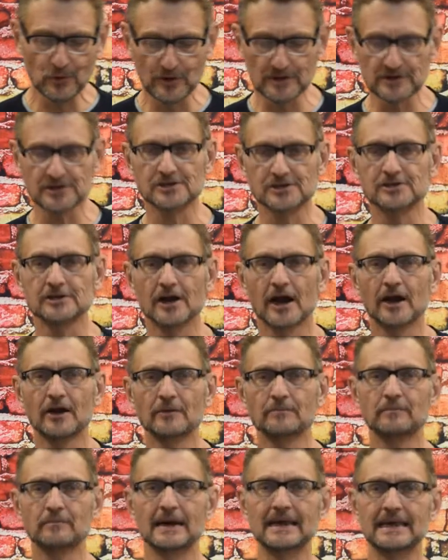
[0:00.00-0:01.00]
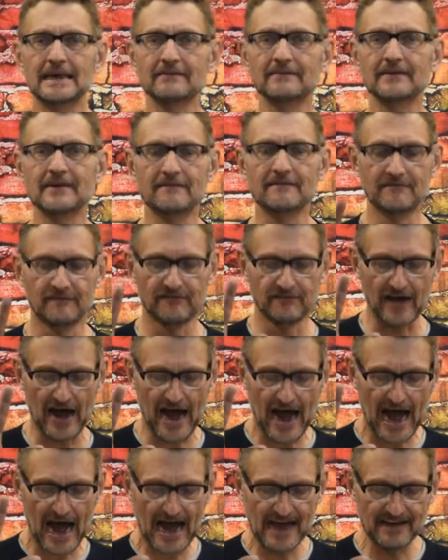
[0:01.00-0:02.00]
going to start by giving
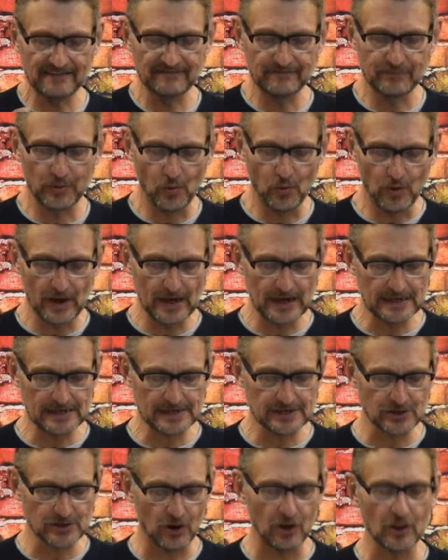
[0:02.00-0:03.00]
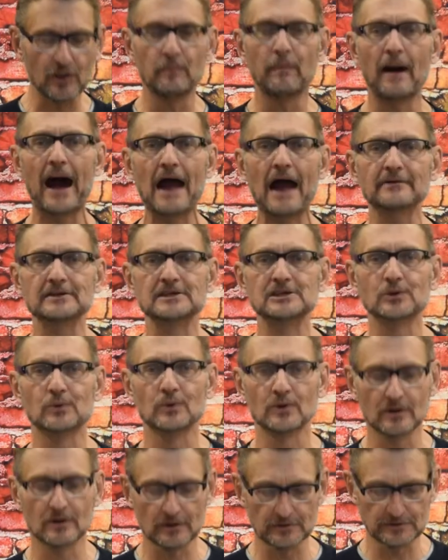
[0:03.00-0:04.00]
five points to all the pirate
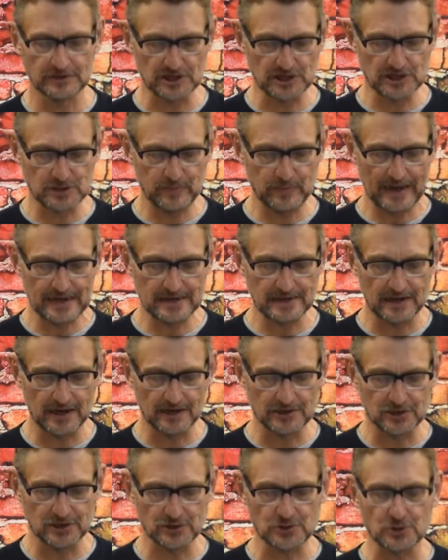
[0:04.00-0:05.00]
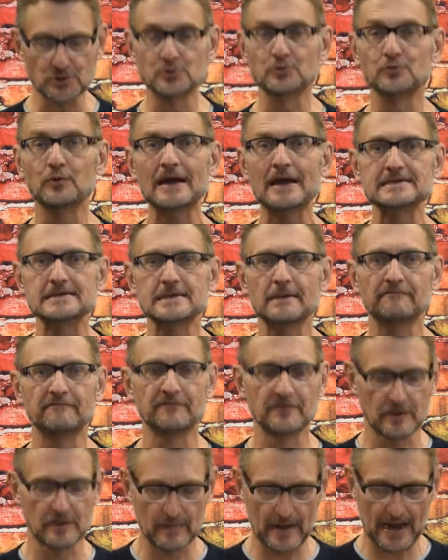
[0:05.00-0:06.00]
squirrels and space ninjas who dressed up
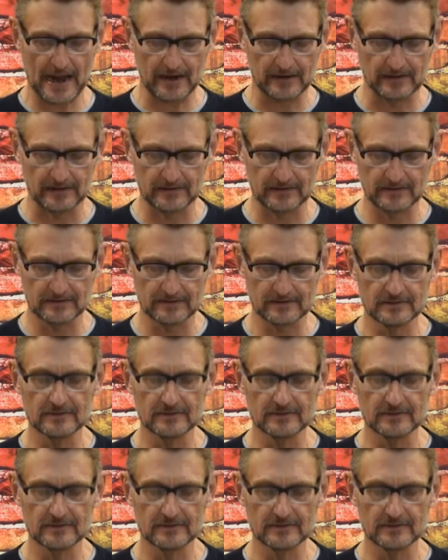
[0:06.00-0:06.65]
for the battle.